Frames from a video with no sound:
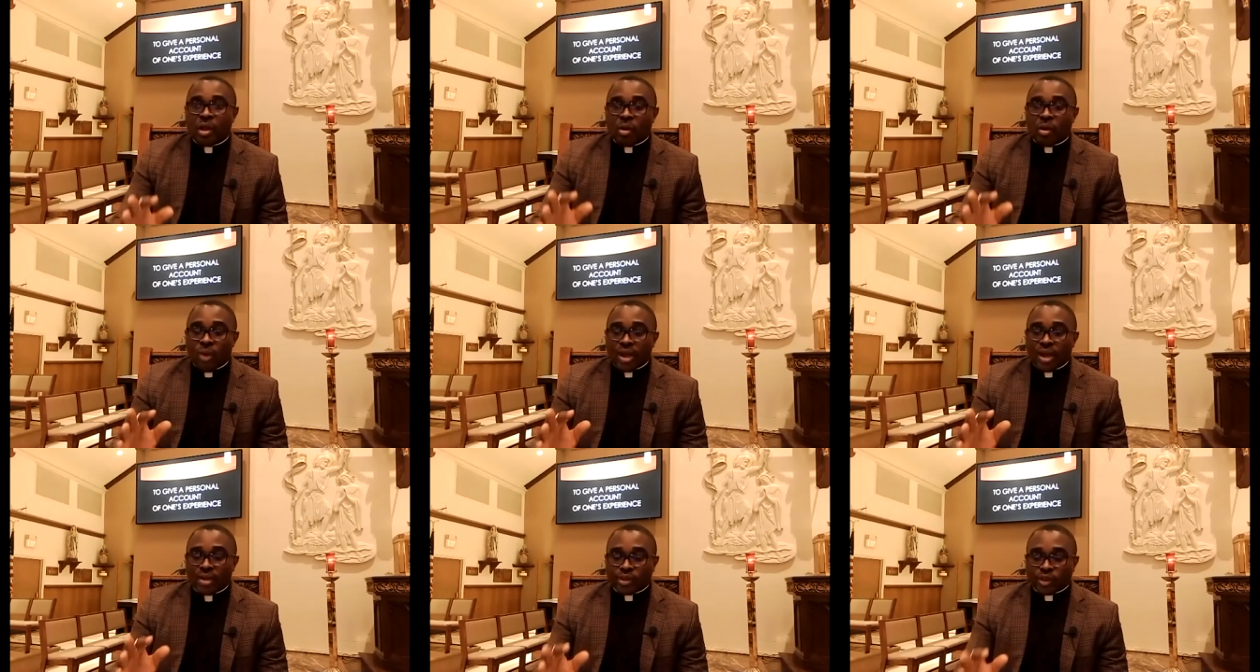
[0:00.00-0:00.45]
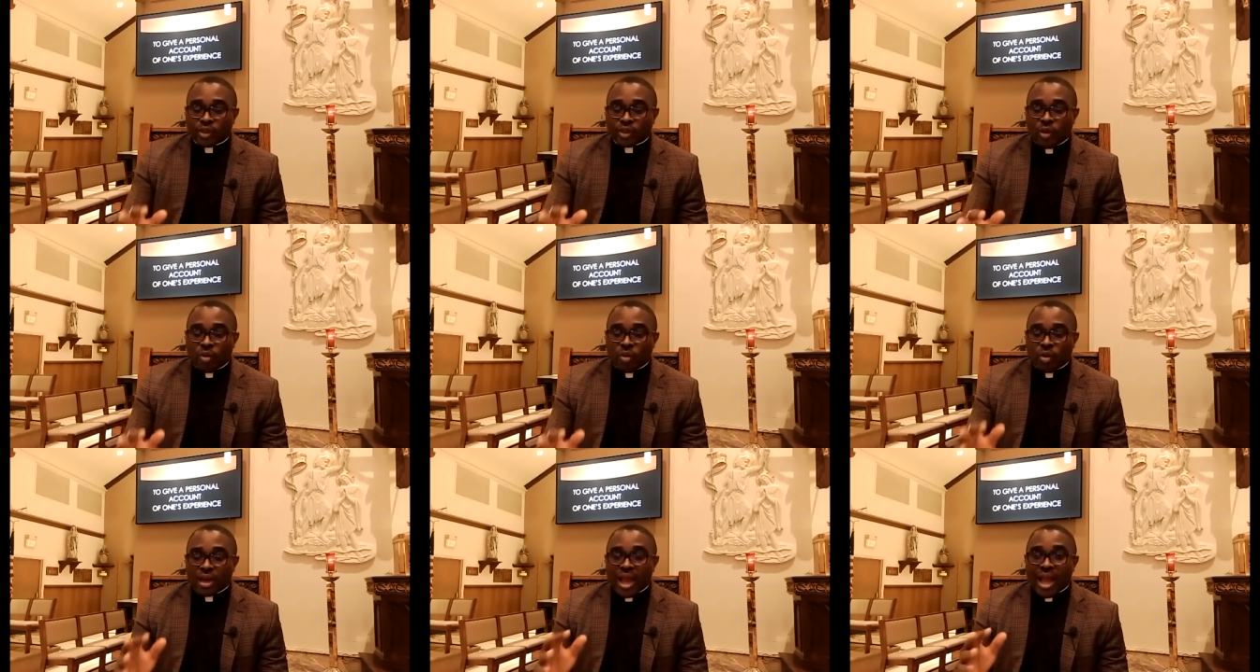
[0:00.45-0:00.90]
when
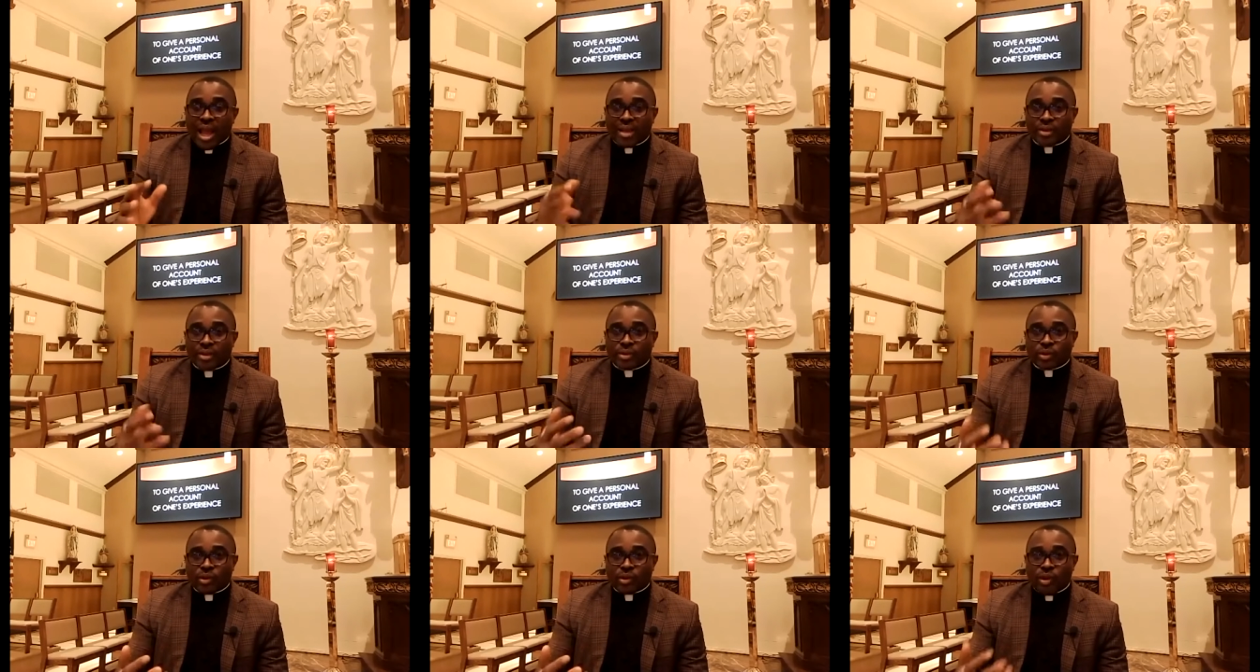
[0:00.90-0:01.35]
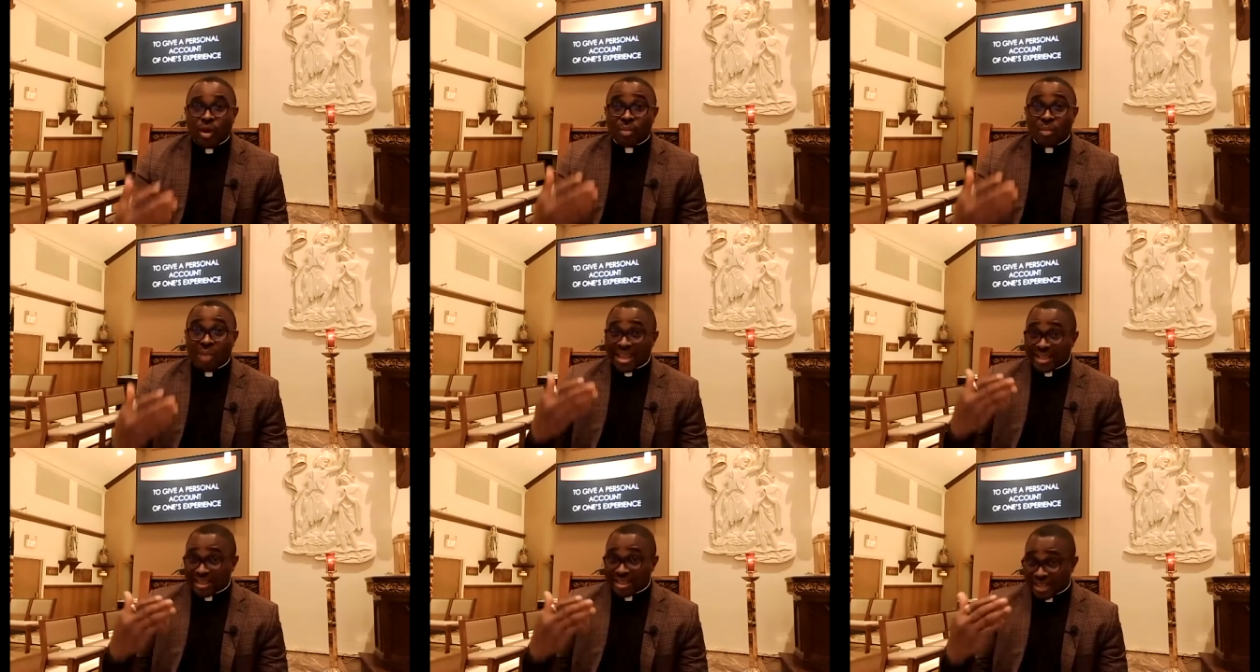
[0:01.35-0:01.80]
someone has to
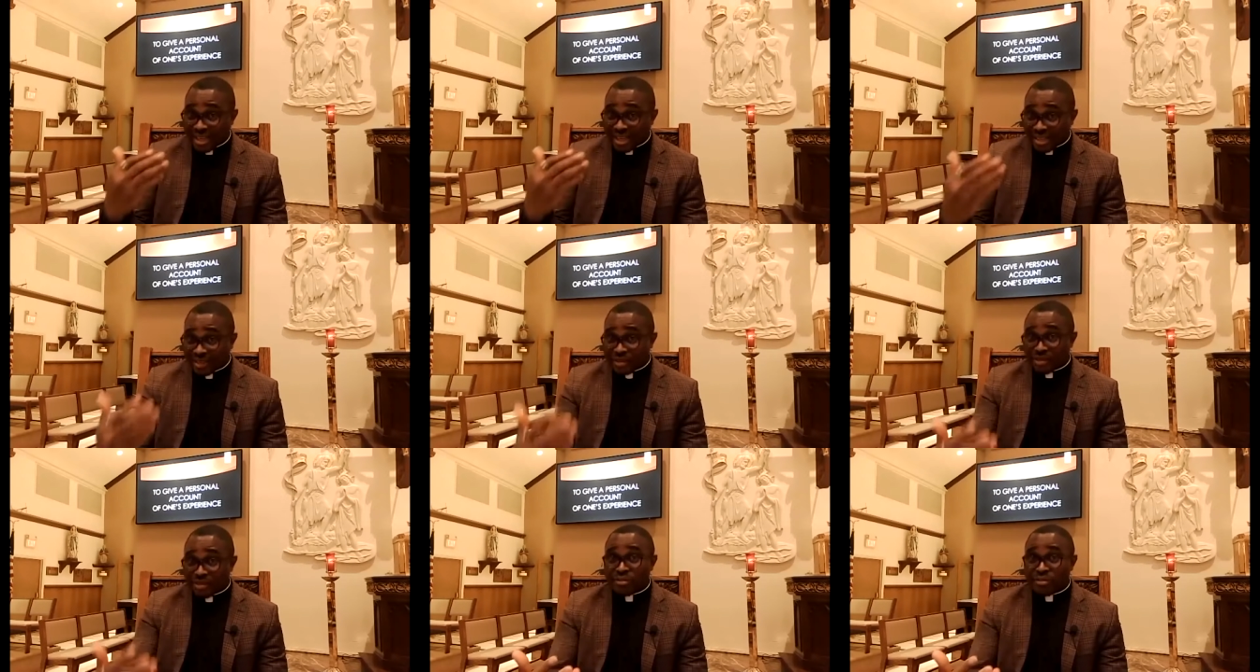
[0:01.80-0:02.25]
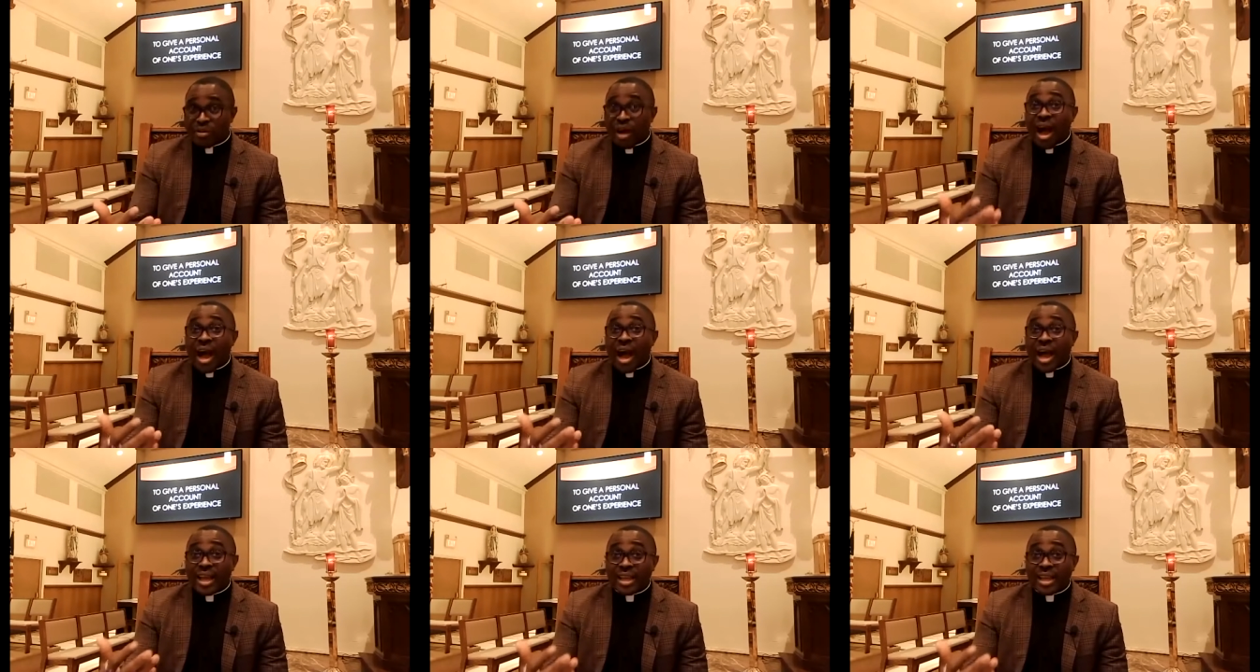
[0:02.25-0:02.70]
come and
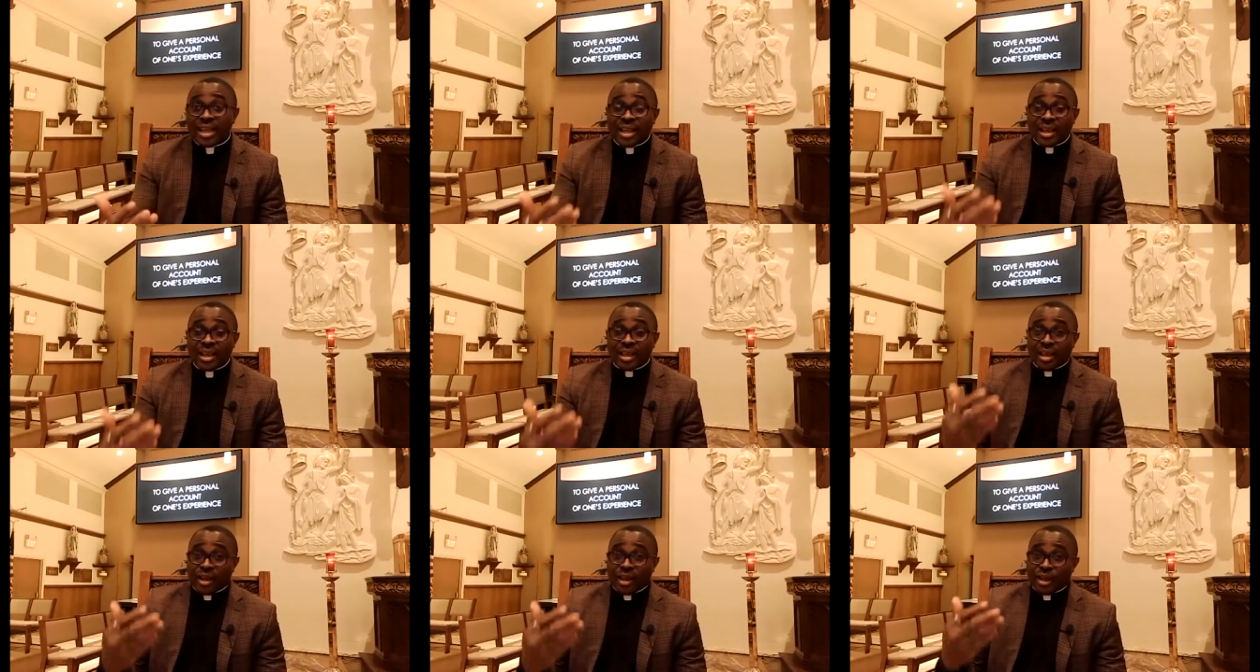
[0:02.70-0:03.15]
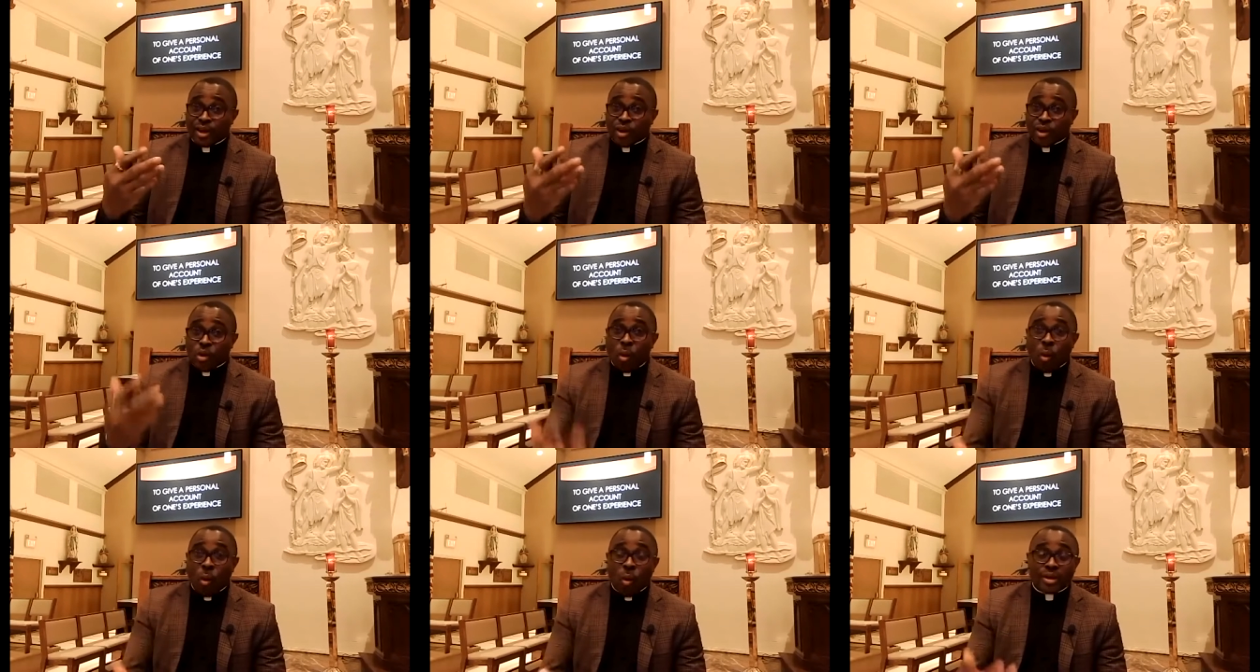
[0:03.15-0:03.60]
testify in a
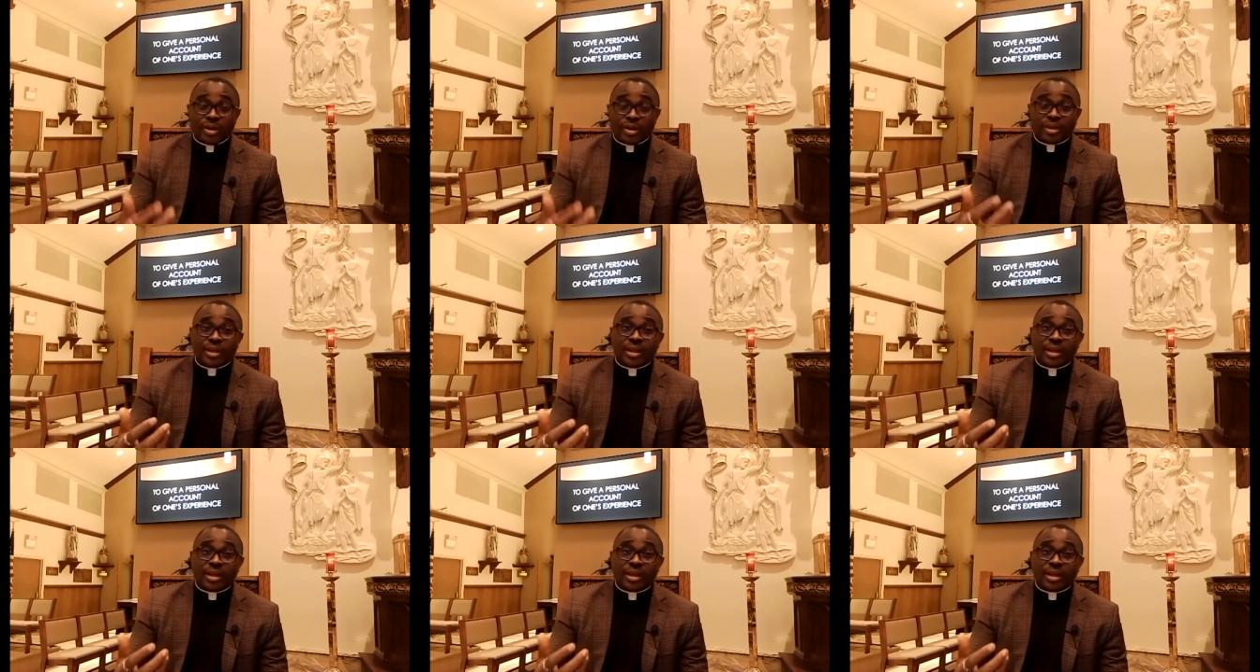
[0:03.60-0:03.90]
court